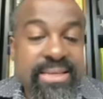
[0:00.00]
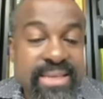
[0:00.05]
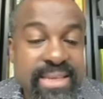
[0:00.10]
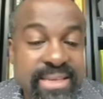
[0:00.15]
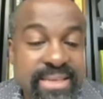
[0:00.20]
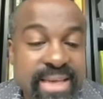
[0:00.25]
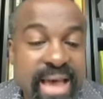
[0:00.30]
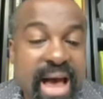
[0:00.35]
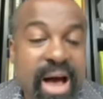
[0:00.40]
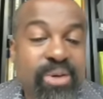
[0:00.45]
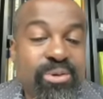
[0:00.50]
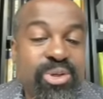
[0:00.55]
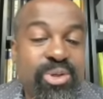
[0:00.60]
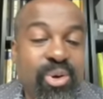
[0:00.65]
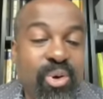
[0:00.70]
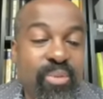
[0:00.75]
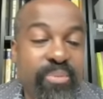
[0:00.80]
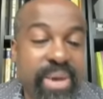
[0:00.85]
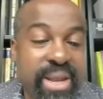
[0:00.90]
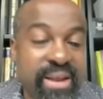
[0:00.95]

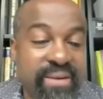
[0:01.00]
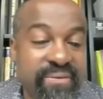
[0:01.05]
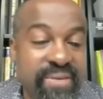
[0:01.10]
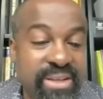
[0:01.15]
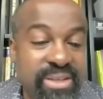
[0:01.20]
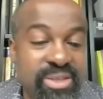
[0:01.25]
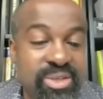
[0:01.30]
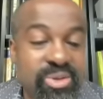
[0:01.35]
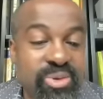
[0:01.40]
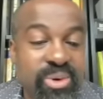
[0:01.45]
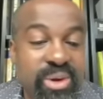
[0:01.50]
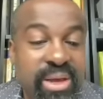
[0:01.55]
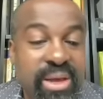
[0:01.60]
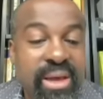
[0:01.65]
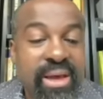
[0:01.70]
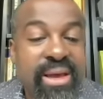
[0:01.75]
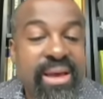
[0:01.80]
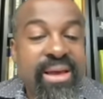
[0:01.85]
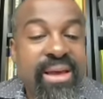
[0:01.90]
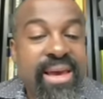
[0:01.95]
household benefits to
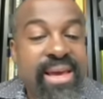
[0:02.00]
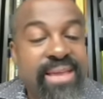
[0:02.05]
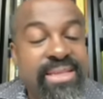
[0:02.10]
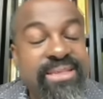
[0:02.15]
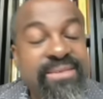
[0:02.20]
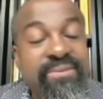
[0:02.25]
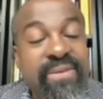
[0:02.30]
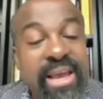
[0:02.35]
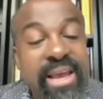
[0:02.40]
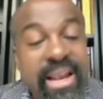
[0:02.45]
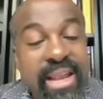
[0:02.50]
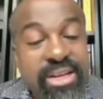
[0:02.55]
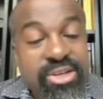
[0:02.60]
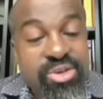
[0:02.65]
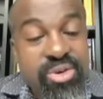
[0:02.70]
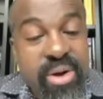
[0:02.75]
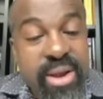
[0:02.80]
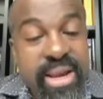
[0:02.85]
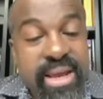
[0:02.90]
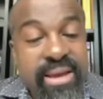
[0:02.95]
its
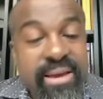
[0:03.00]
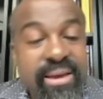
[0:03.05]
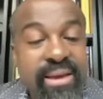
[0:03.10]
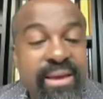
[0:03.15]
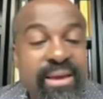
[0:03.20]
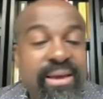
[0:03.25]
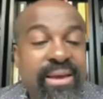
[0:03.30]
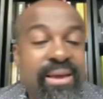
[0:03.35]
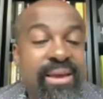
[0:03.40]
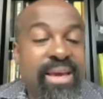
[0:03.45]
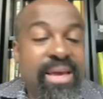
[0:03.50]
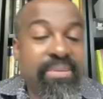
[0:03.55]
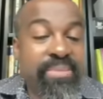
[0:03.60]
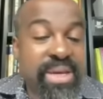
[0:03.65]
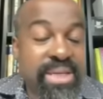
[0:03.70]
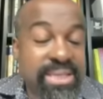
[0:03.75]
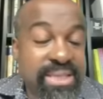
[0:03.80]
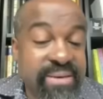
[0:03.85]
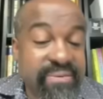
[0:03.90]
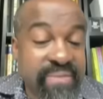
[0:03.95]
electronic
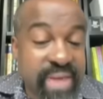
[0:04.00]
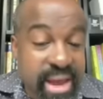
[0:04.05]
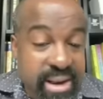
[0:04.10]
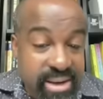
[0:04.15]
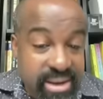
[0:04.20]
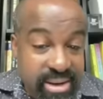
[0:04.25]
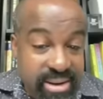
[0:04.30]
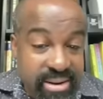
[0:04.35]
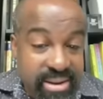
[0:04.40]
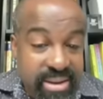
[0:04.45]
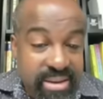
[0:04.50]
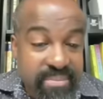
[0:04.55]
EBT vendor,